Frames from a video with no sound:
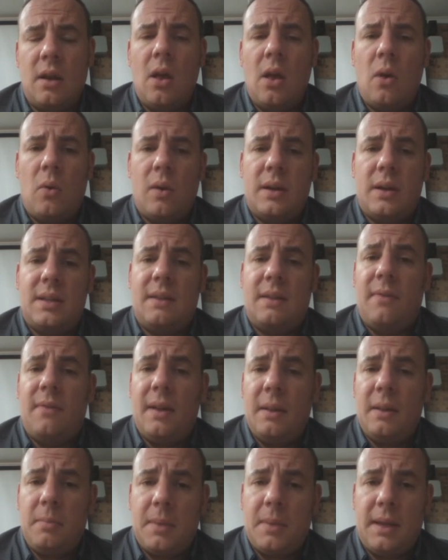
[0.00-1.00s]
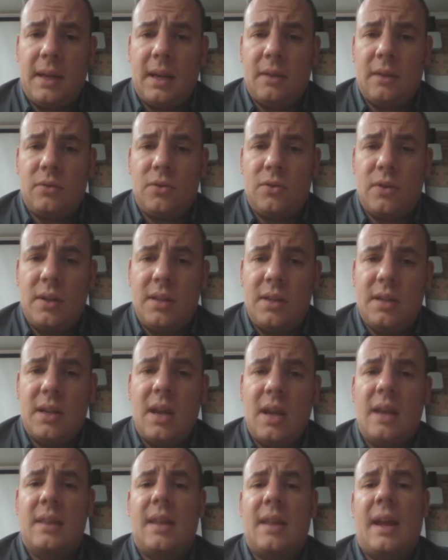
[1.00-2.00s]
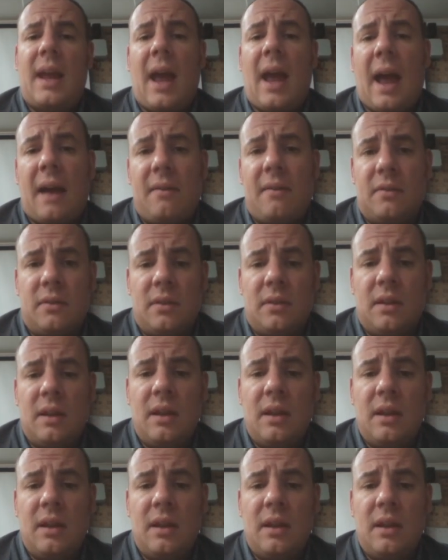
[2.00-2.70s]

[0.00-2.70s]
whereas developing countries, they haven't.